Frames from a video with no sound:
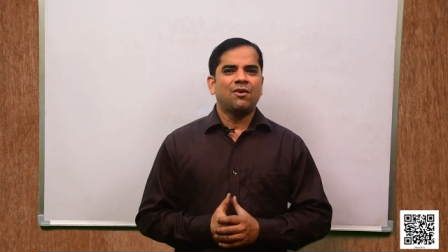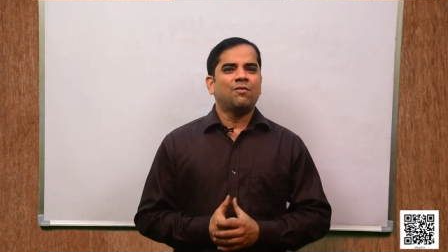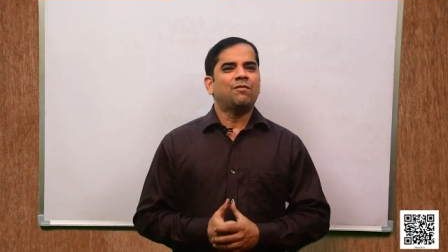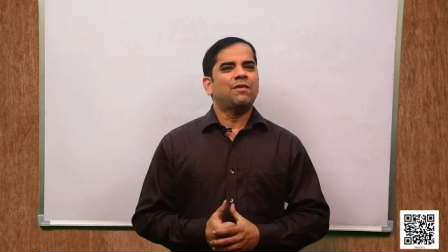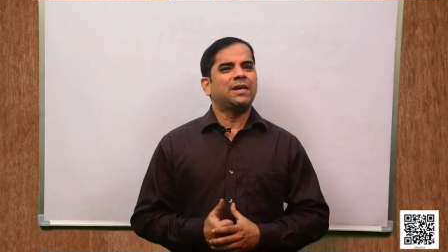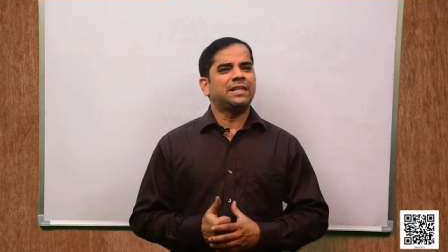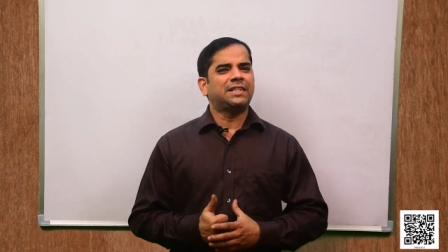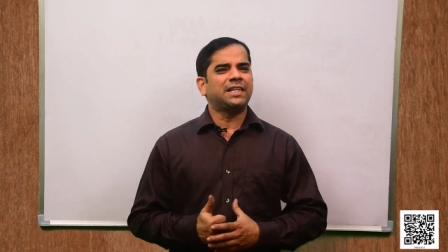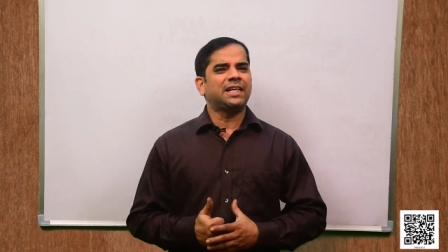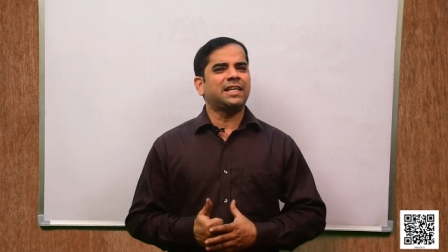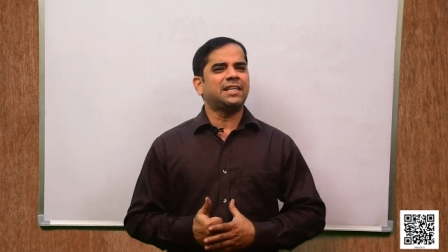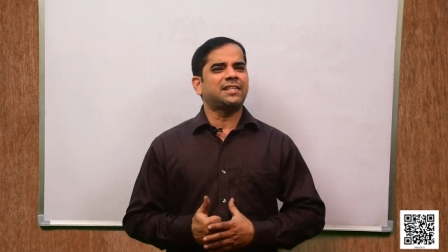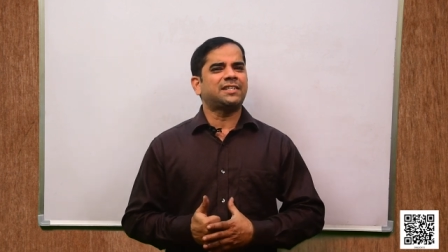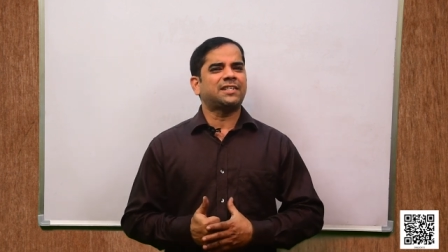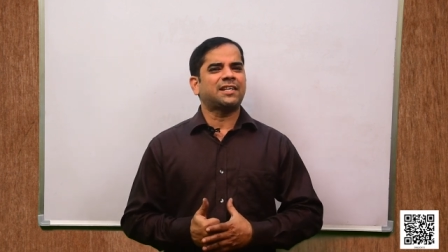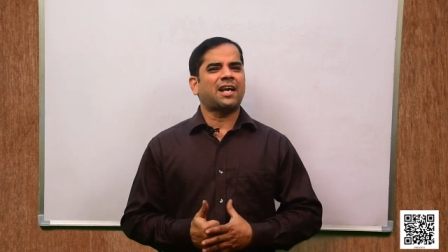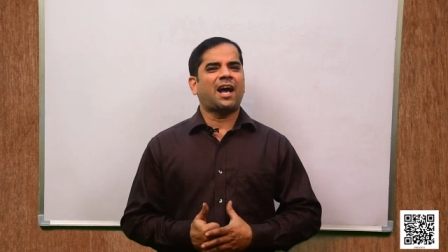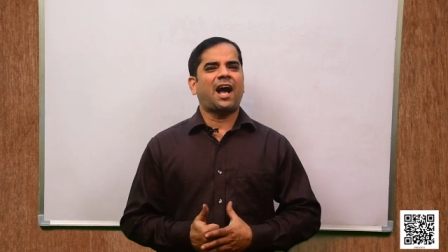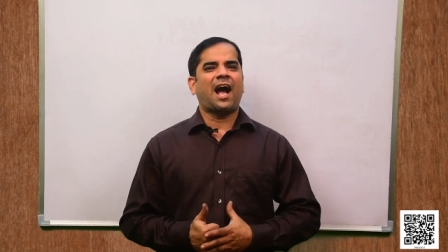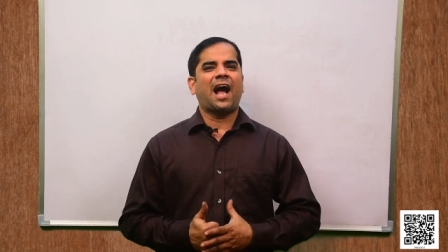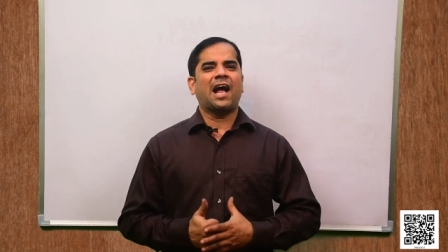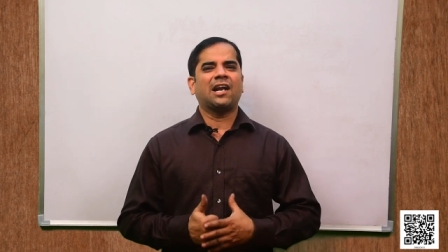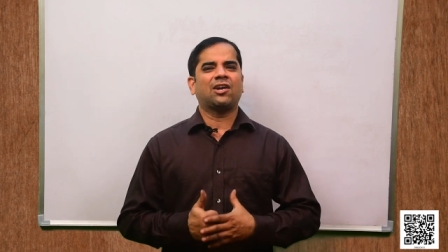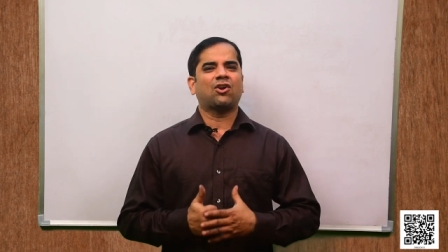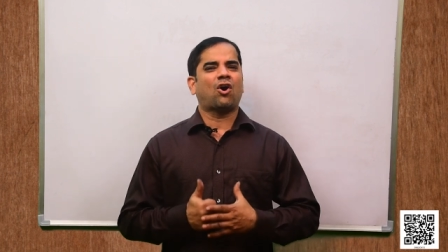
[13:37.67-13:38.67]
which is
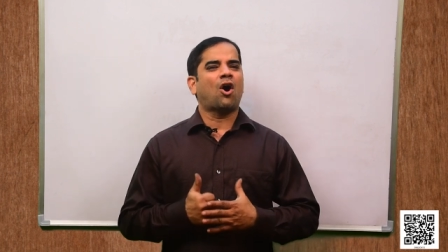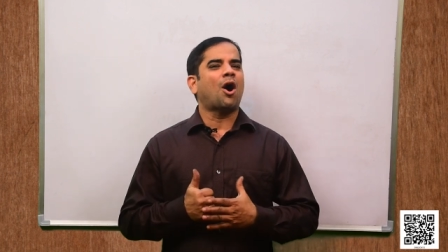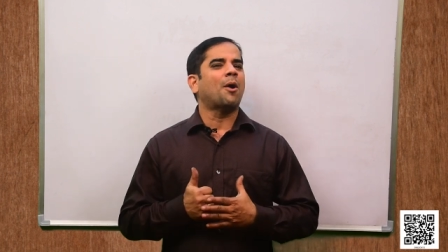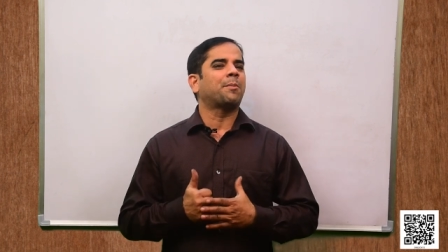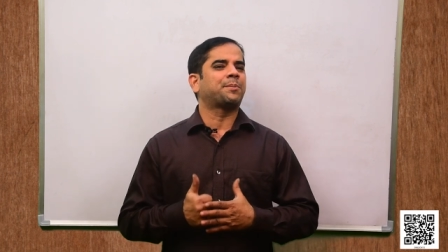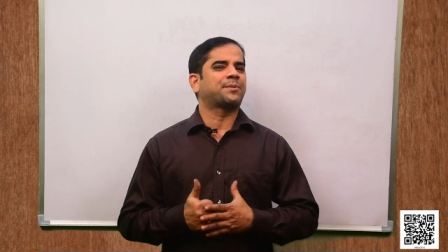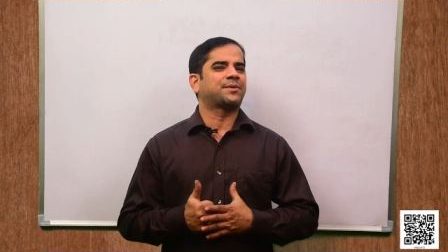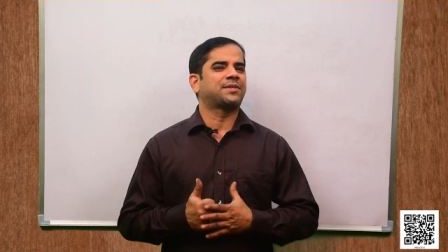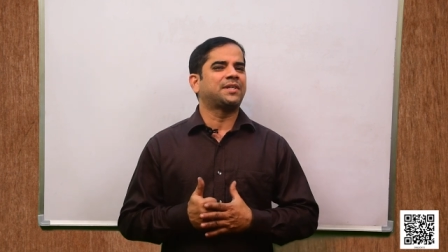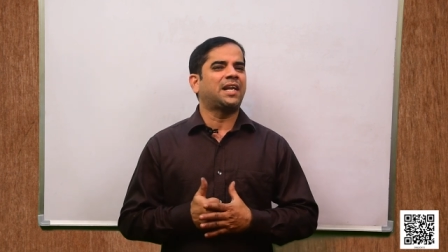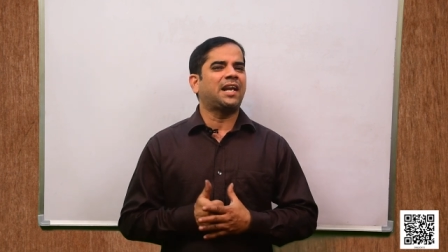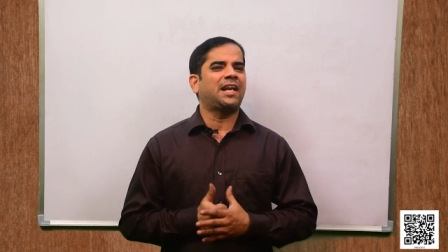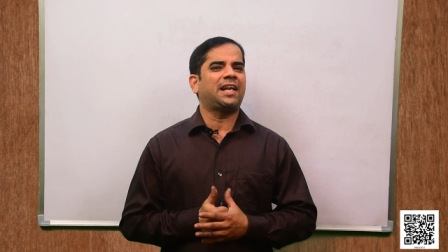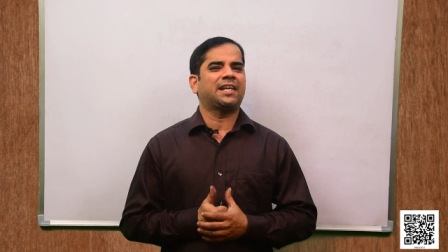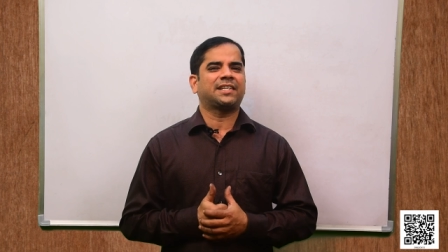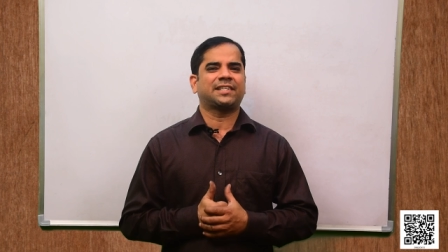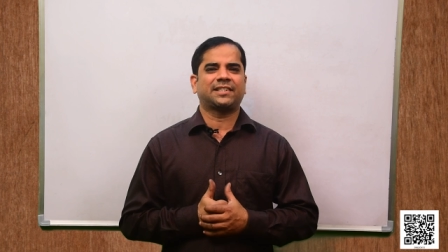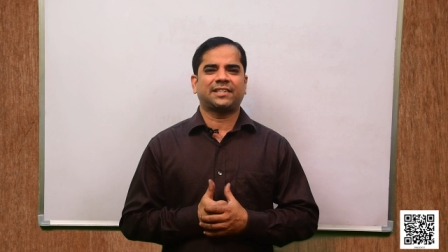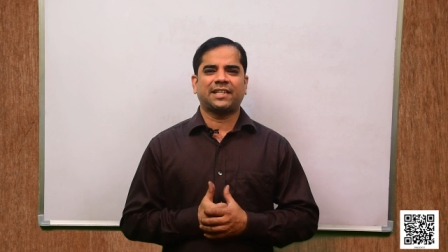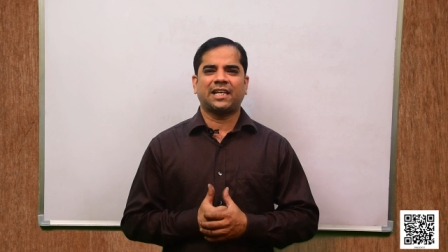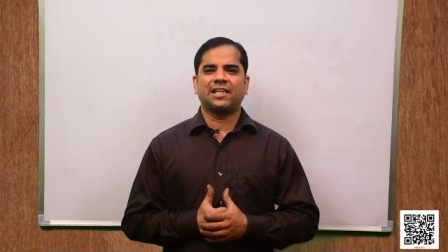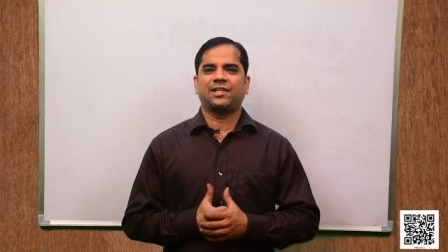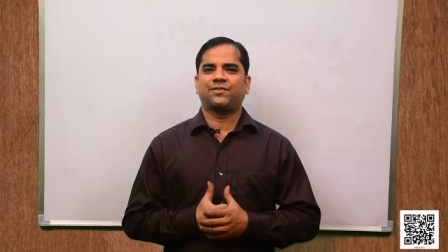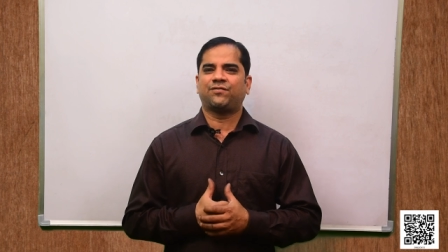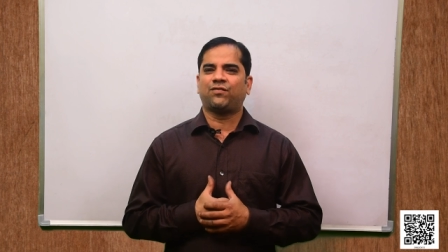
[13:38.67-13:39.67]
an optional
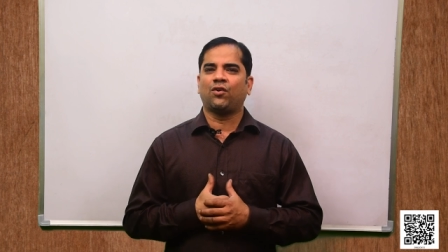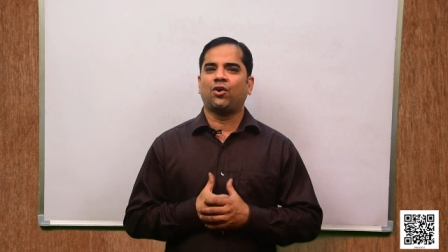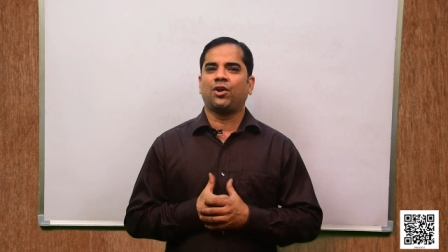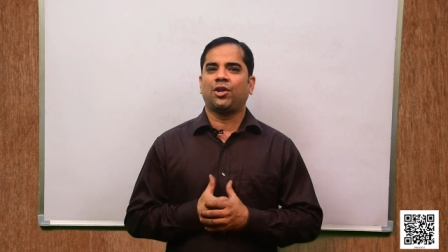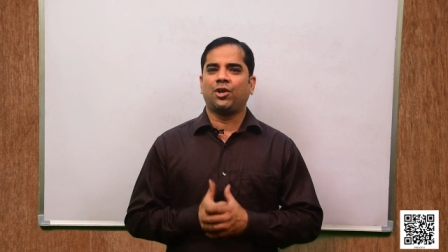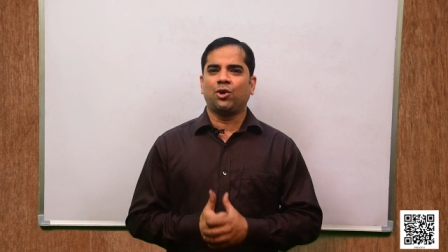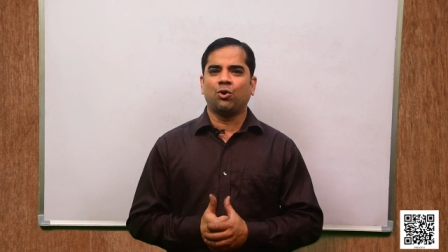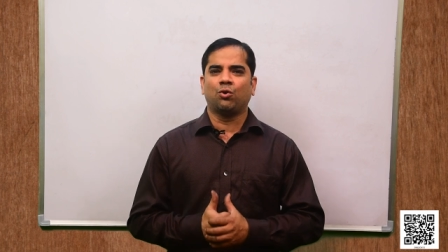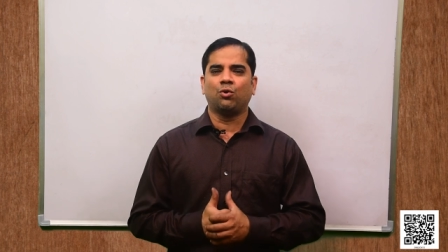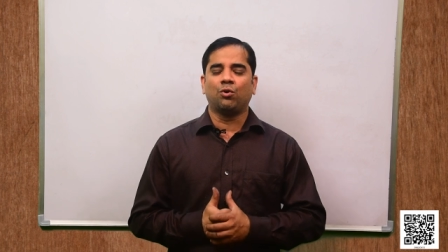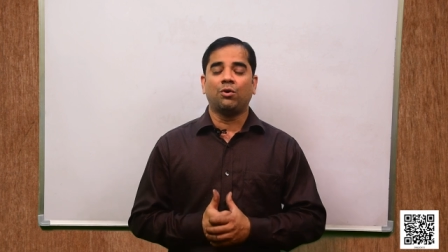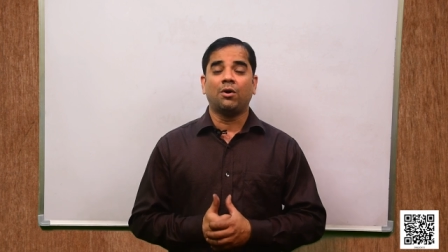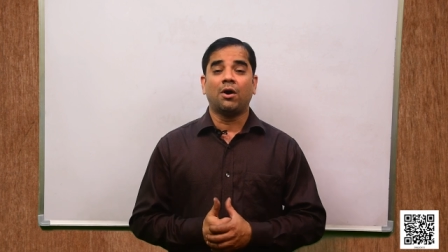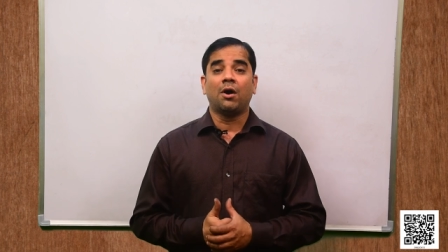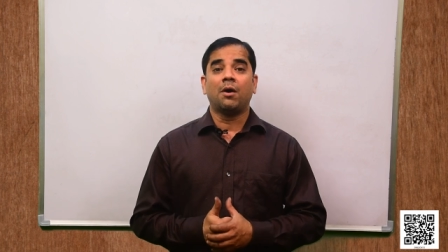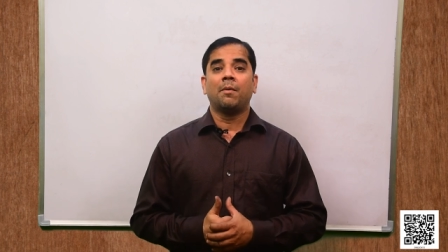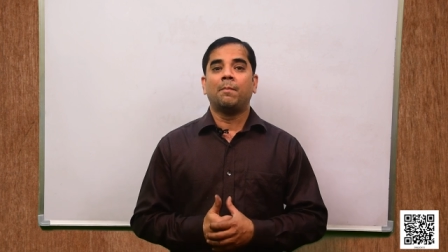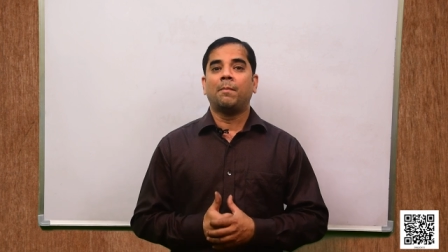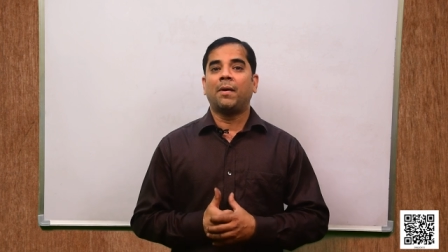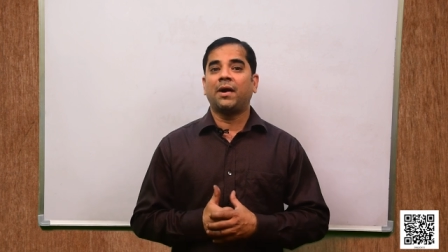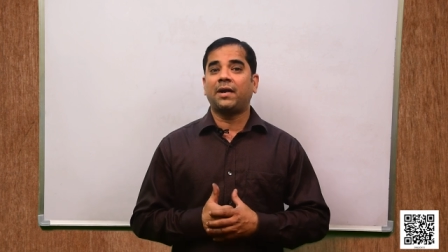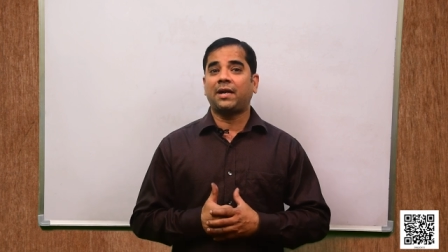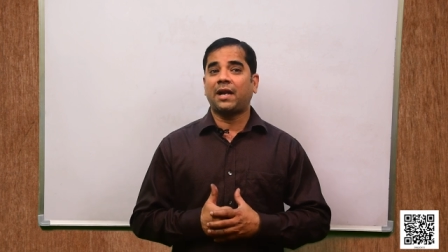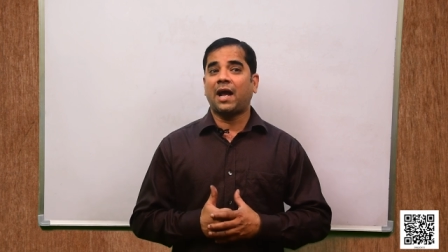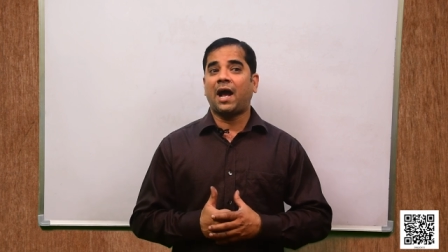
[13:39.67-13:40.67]
exercise for you,
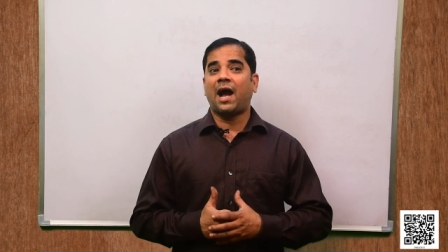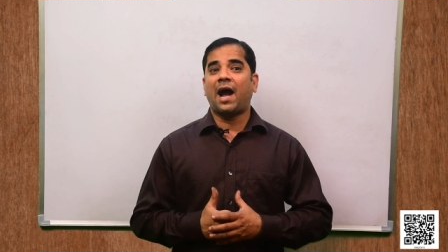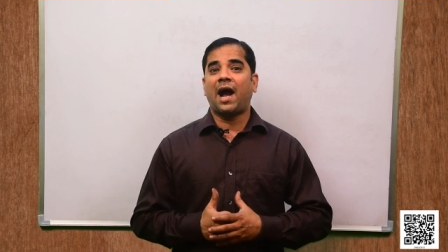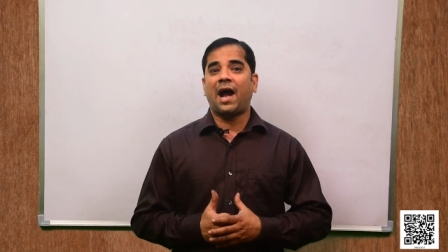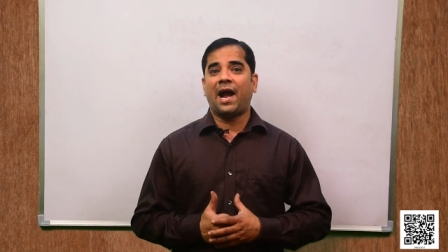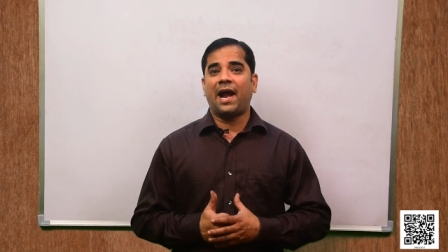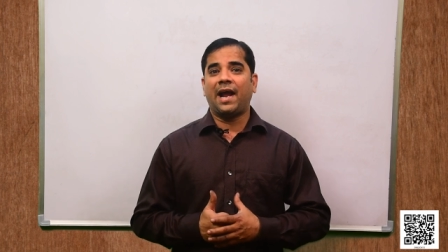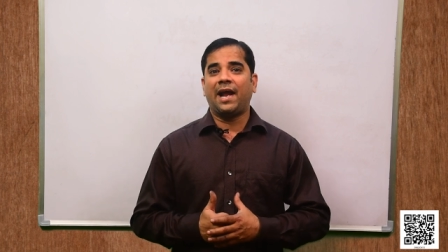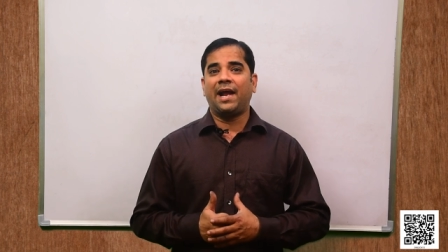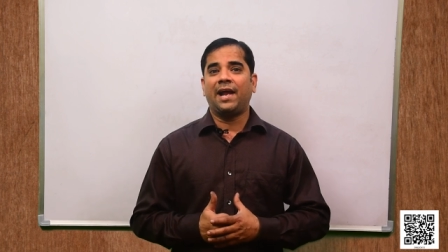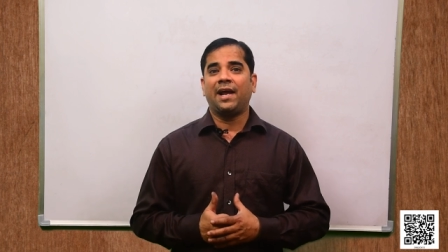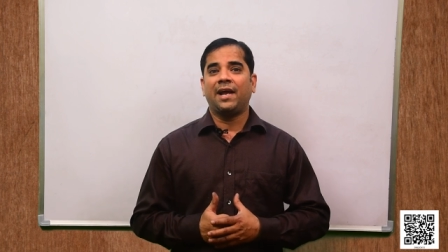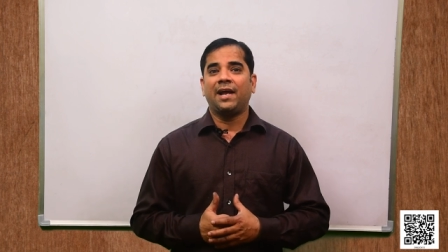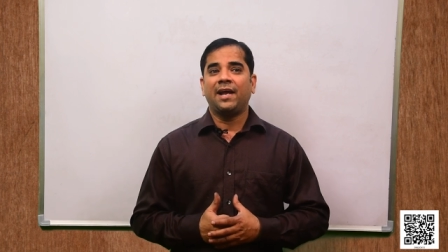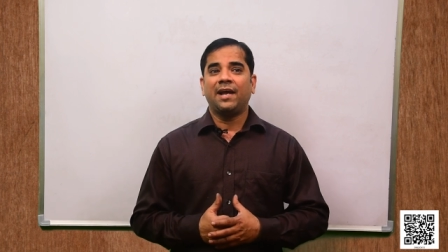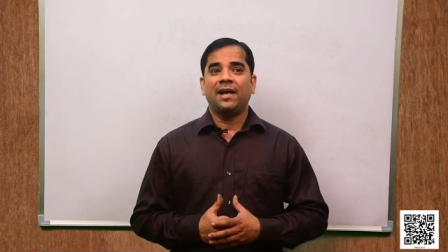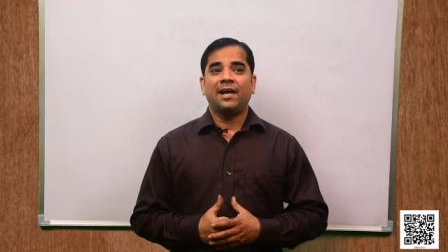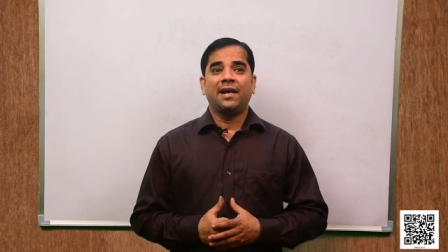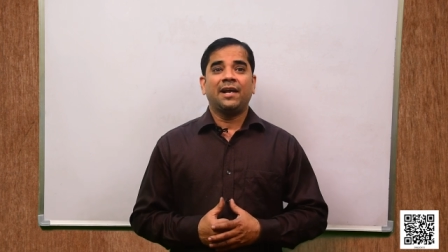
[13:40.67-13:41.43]
but I